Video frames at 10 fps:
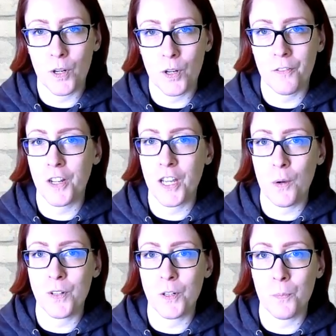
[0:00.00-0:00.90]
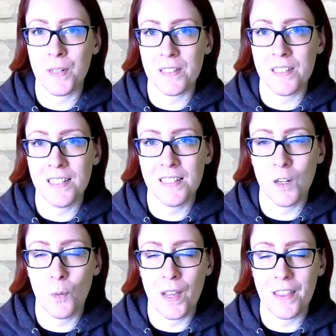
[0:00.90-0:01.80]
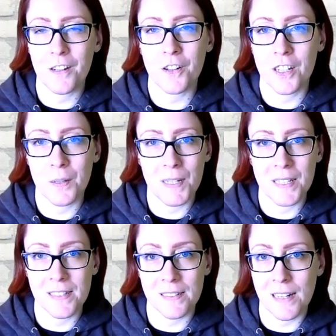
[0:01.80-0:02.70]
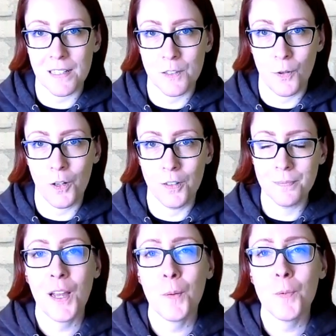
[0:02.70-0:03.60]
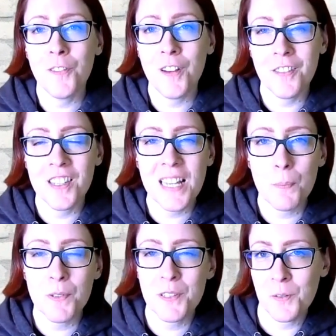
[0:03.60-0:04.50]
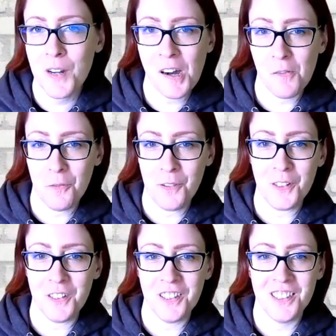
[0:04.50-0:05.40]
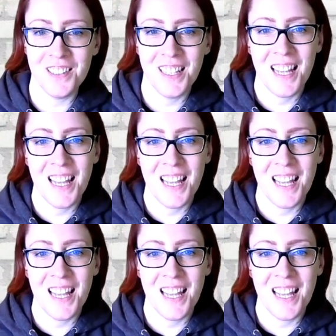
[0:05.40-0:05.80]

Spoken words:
to work for you and your business in a way that you're going to be successful. I hope you found this episode helpful.